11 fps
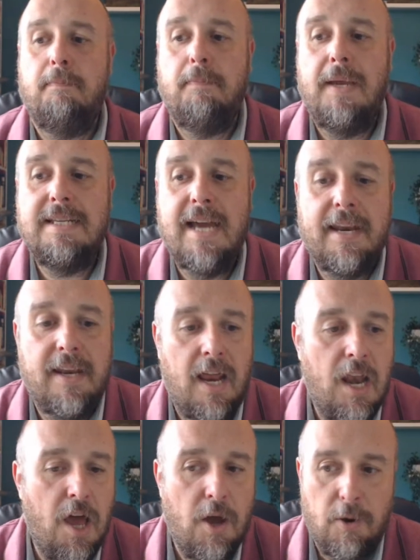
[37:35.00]
P-Dad,
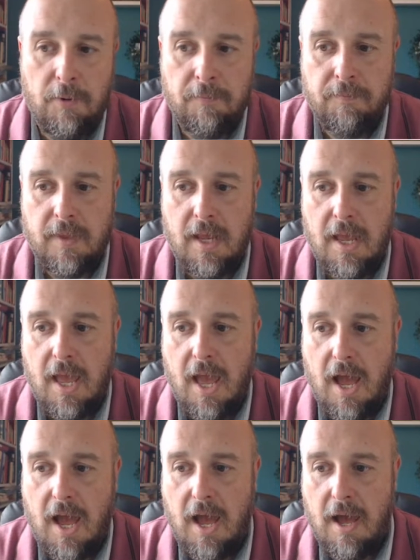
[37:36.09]
hello.
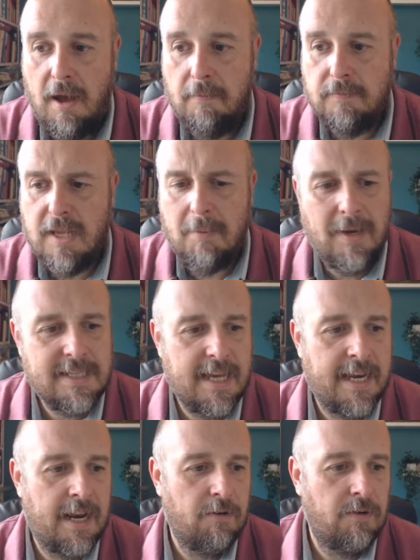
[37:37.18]
Am I
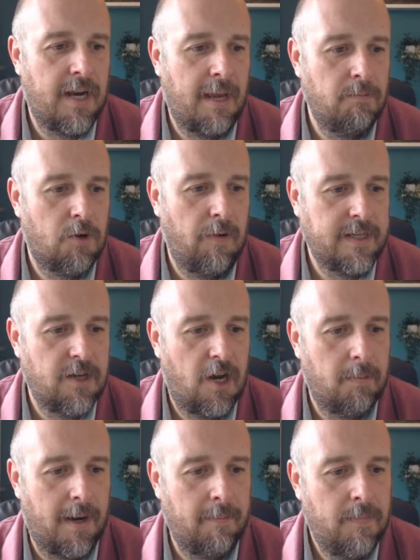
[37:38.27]
saying that name correct? I
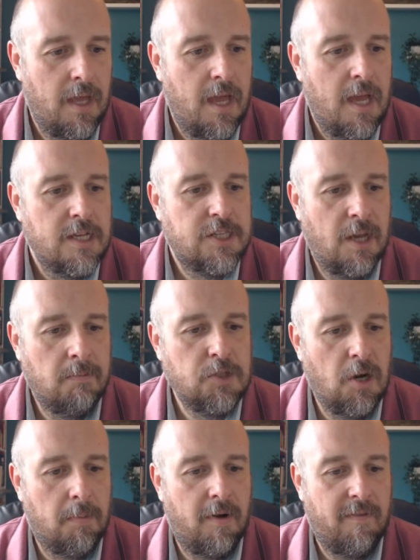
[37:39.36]
hope I am. Some
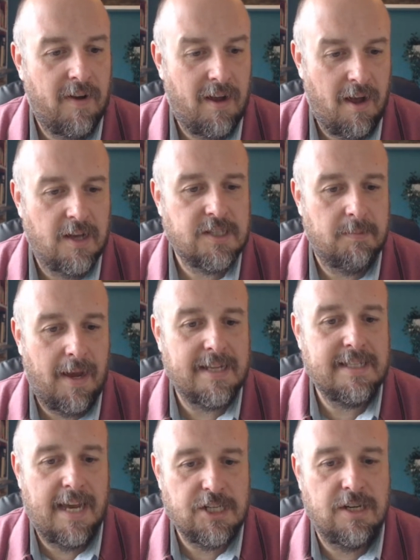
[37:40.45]
job I've asked about
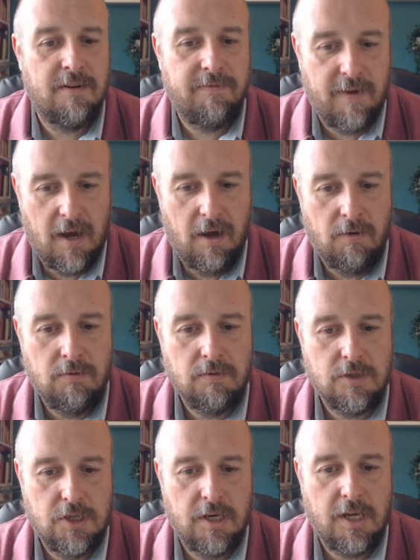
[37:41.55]
attaching the file.
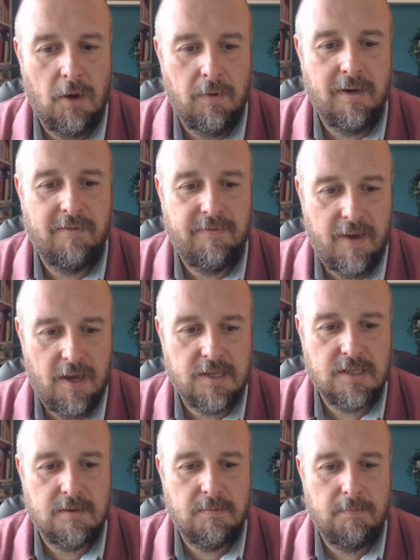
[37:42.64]
Should it go on the
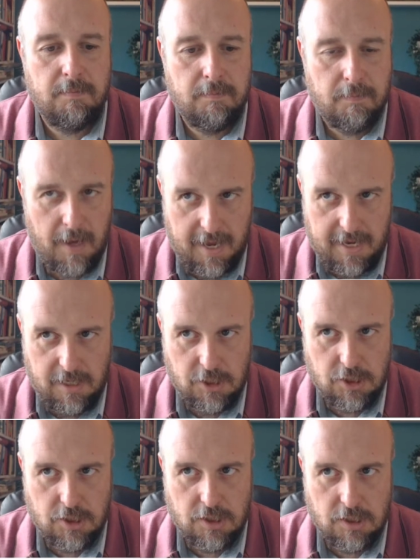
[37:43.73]
first
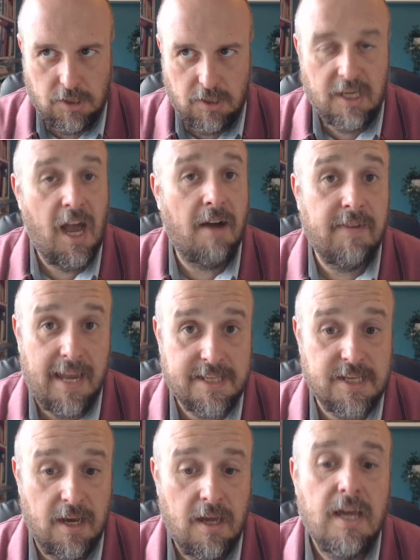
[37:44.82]
page? The cover
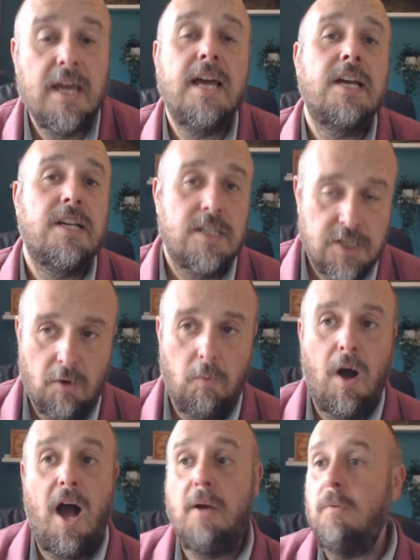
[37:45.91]
letter. So what
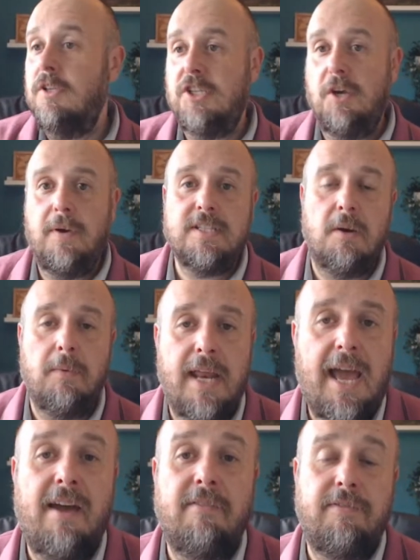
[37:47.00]
I would do is I would
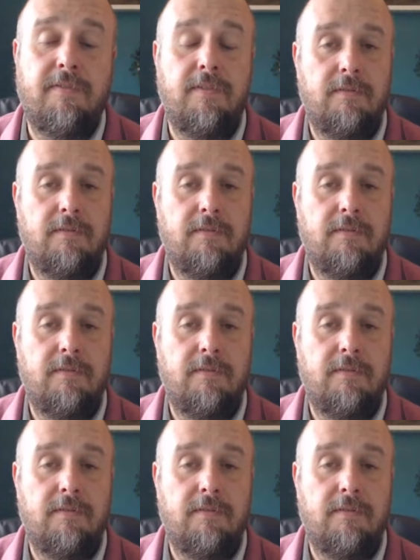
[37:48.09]
have,